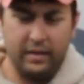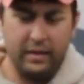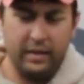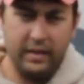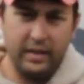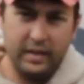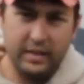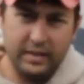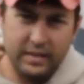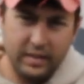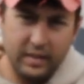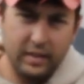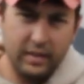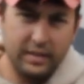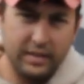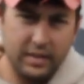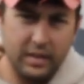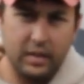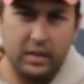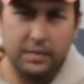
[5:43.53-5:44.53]

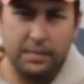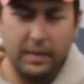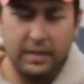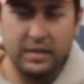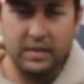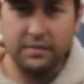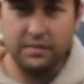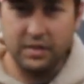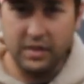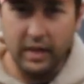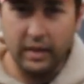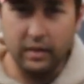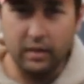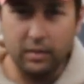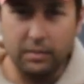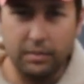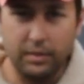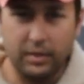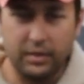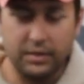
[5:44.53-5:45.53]
it's an expensive
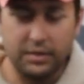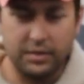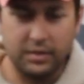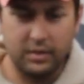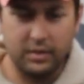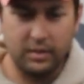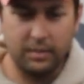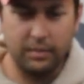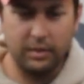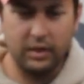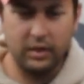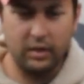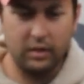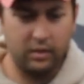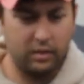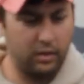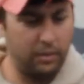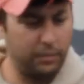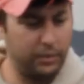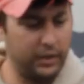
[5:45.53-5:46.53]
setup, to be
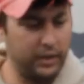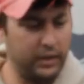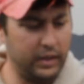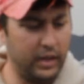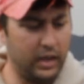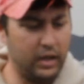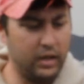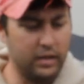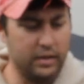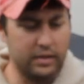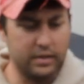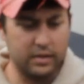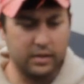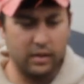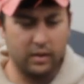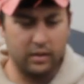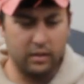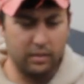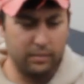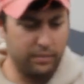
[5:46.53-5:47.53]
completely honest.
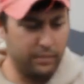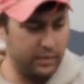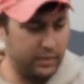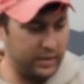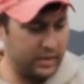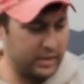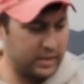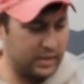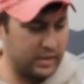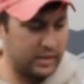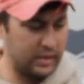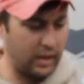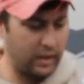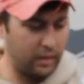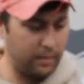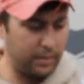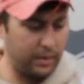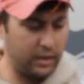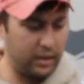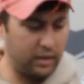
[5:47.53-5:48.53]
This
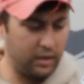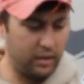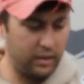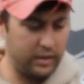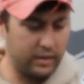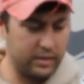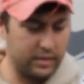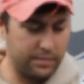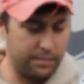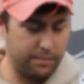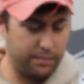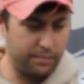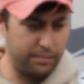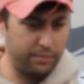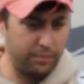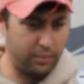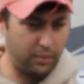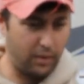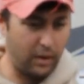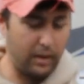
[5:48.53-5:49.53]
setup here is
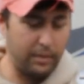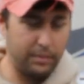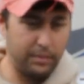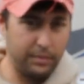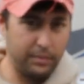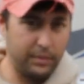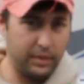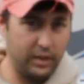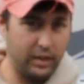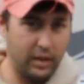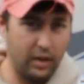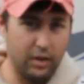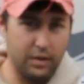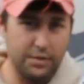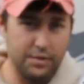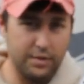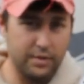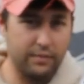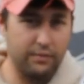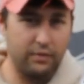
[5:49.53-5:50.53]
probably
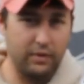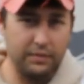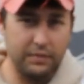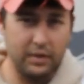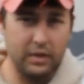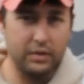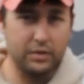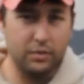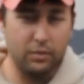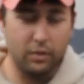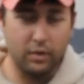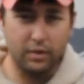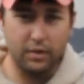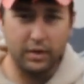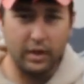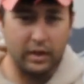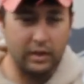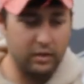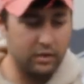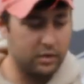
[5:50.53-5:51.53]
$150 to
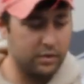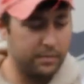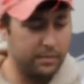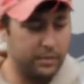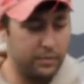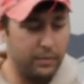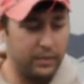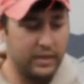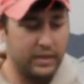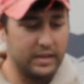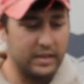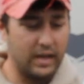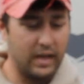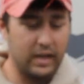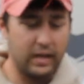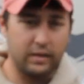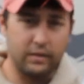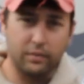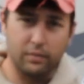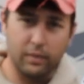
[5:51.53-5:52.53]
$200 between the
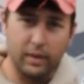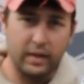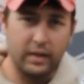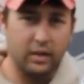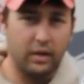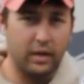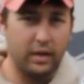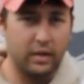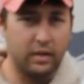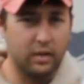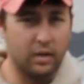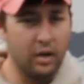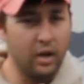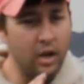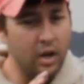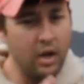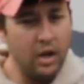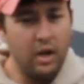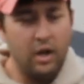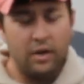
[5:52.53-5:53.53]
tank, the regulator,
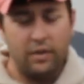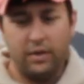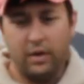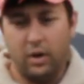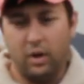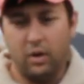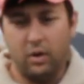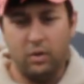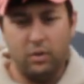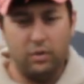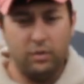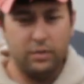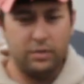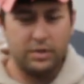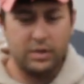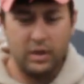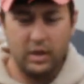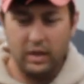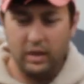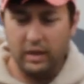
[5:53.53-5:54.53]
the
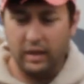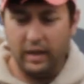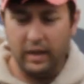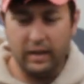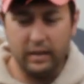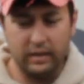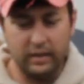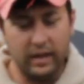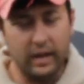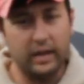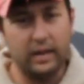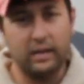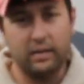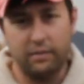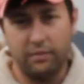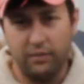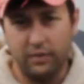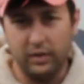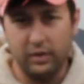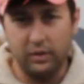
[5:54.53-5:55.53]
hose, and getting
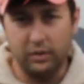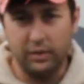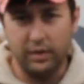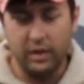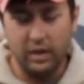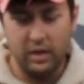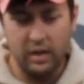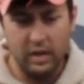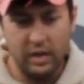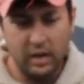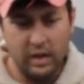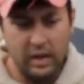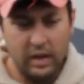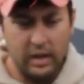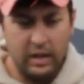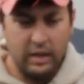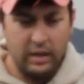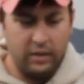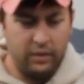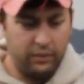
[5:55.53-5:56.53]
it filled.
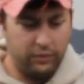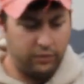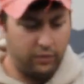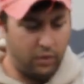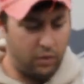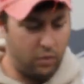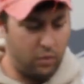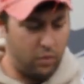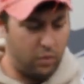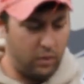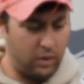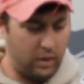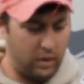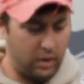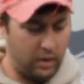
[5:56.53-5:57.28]
So